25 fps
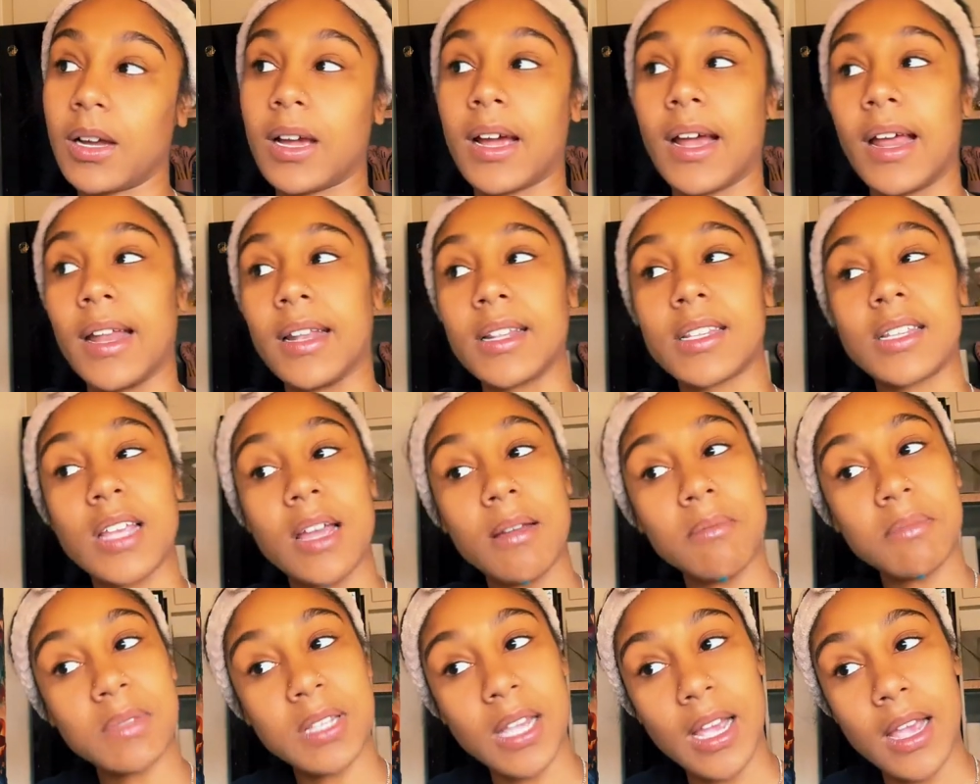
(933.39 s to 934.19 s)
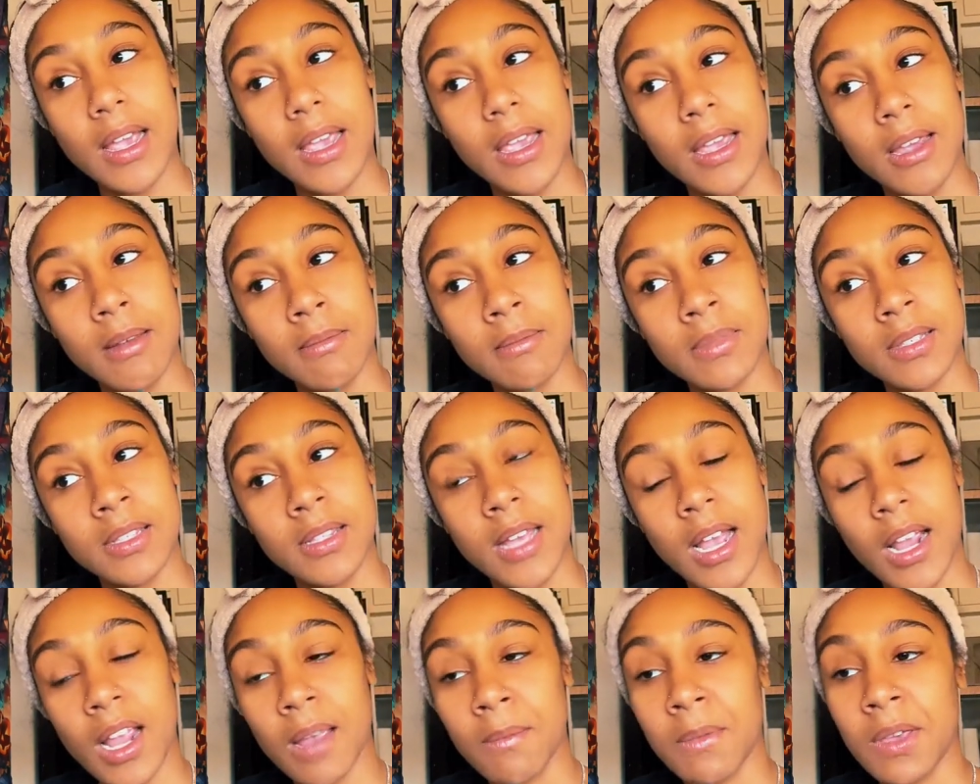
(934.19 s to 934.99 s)
And sometimes
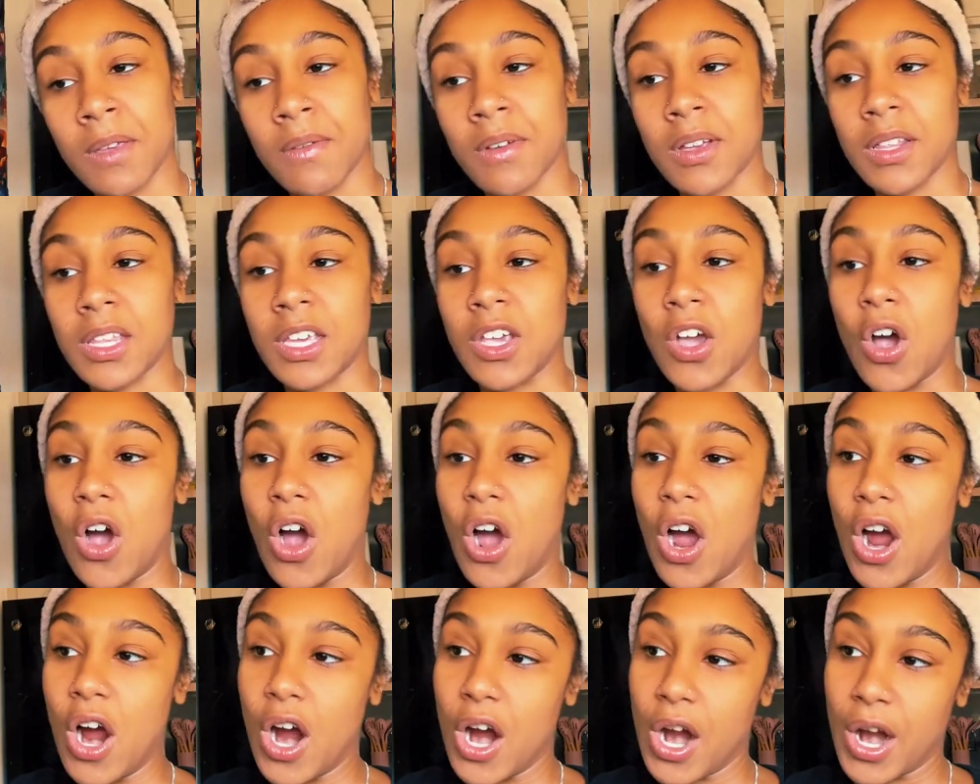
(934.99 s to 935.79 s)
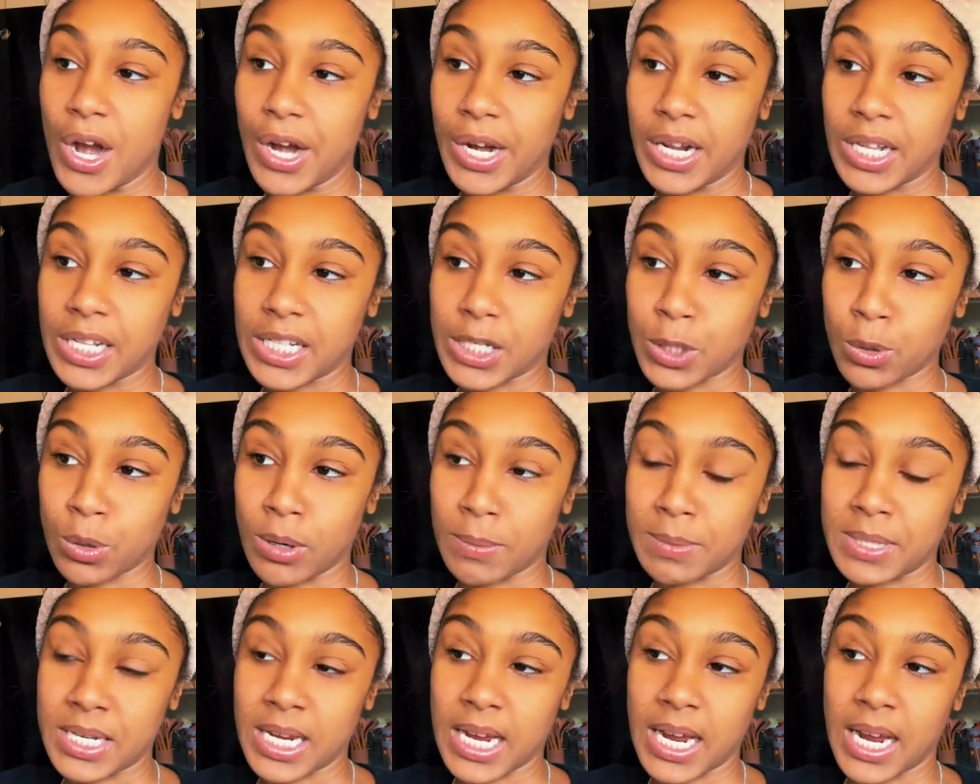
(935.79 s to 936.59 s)
that can be really hard
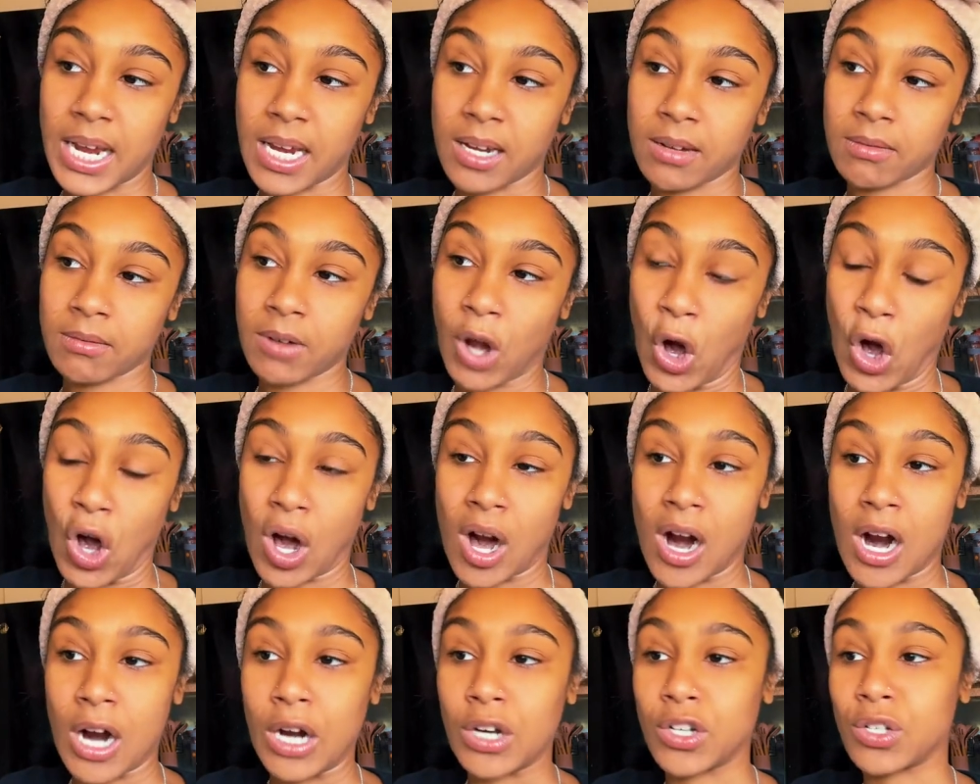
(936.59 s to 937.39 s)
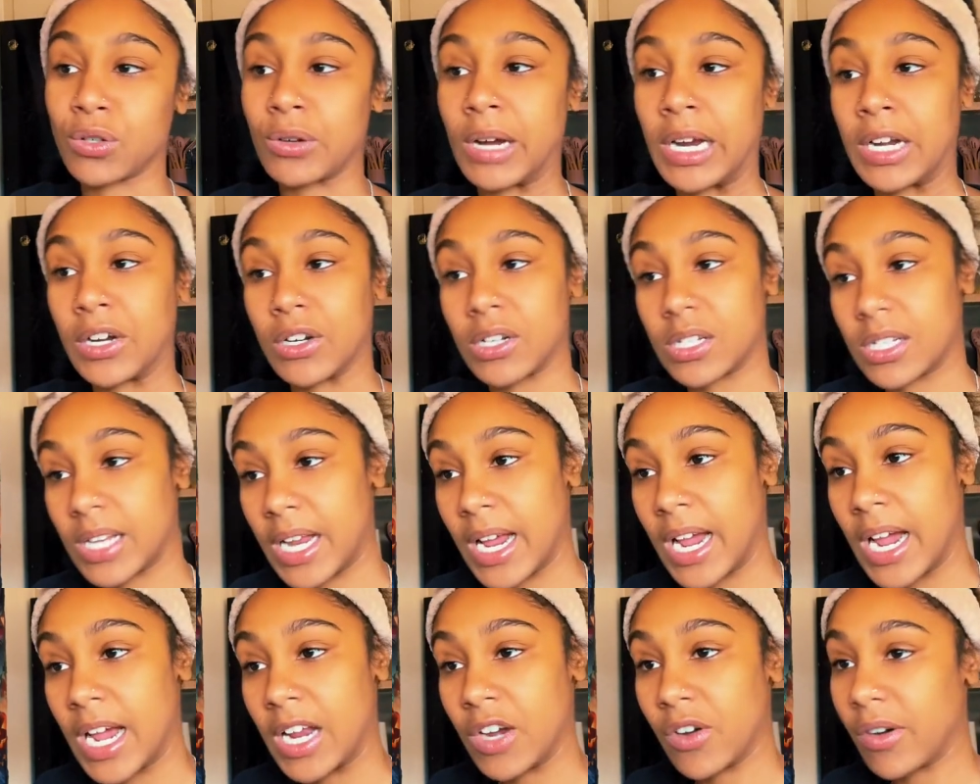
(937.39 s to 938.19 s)
to obtain or hard to
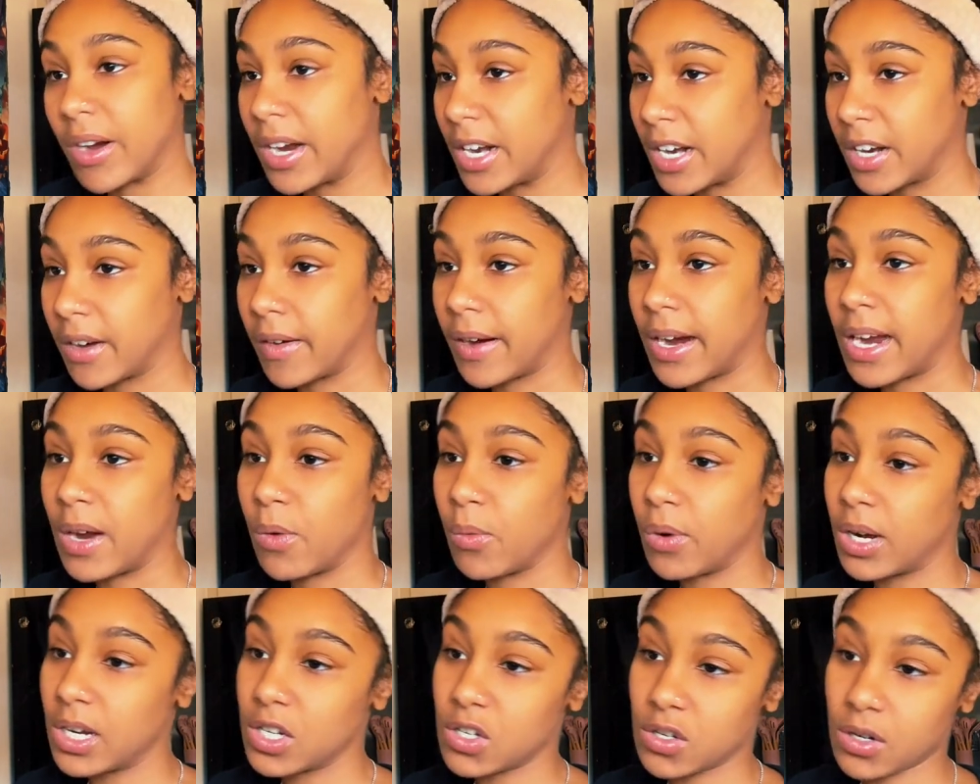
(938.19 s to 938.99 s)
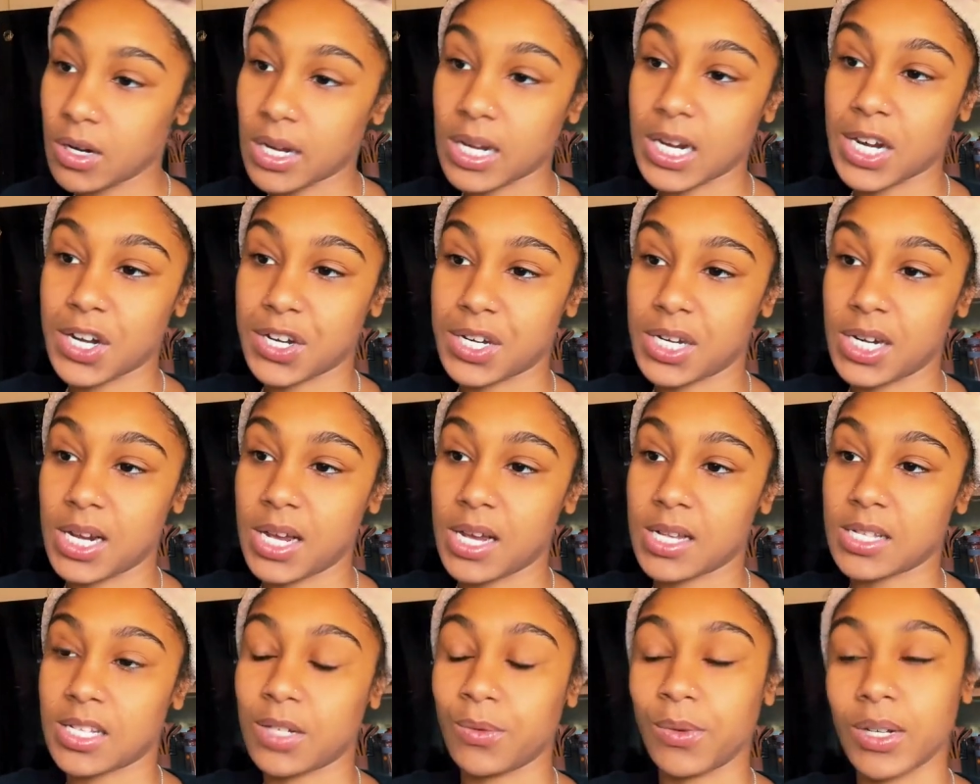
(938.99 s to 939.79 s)
understand or integrate what your
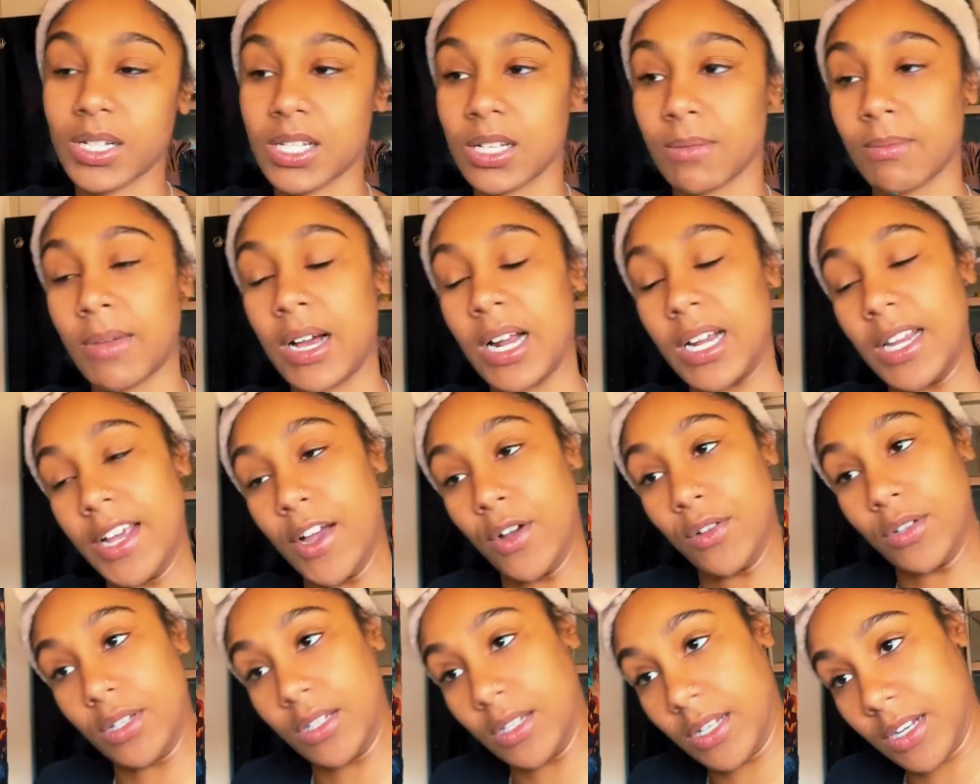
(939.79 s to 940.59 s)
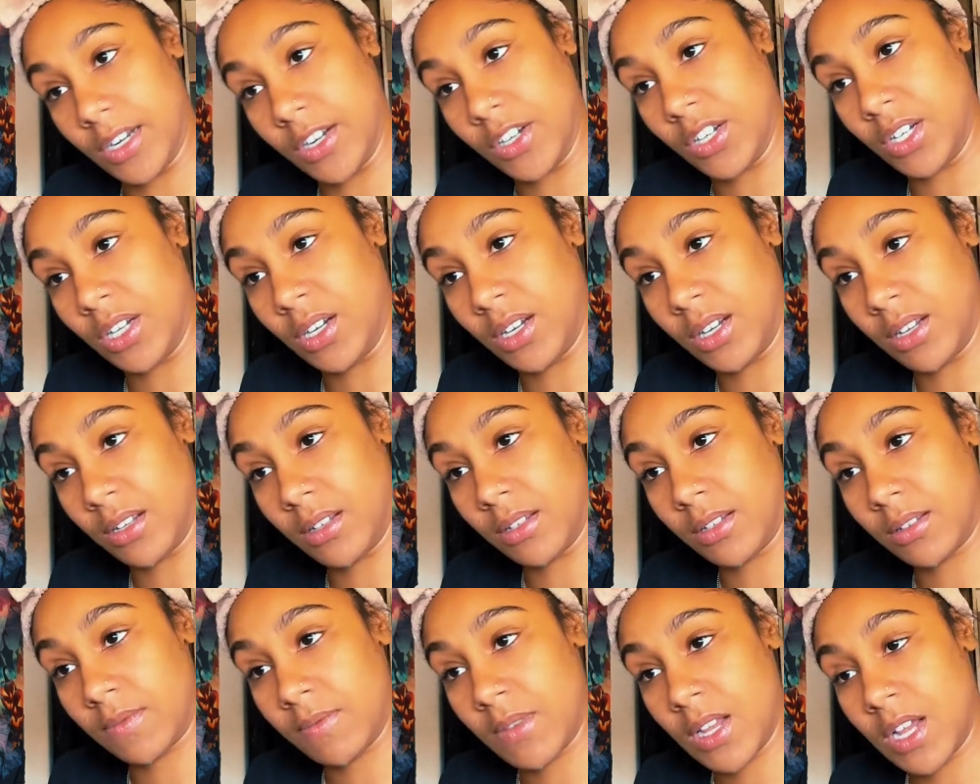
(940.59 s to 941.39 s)
energy is and what somebody else's energy
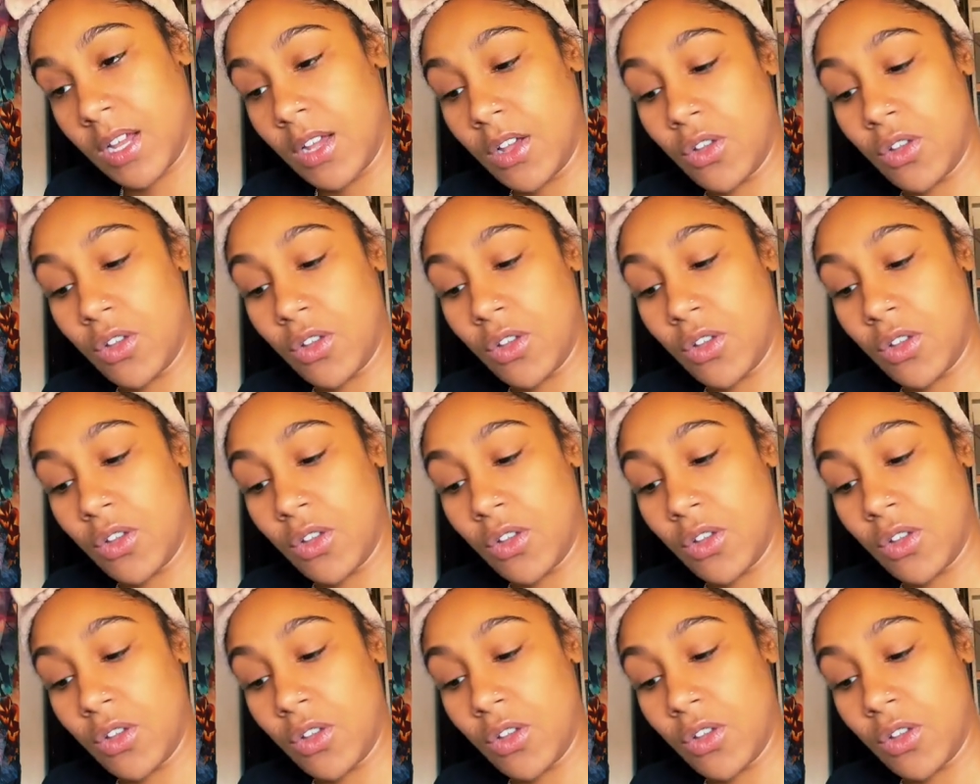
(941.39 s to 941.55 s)
is.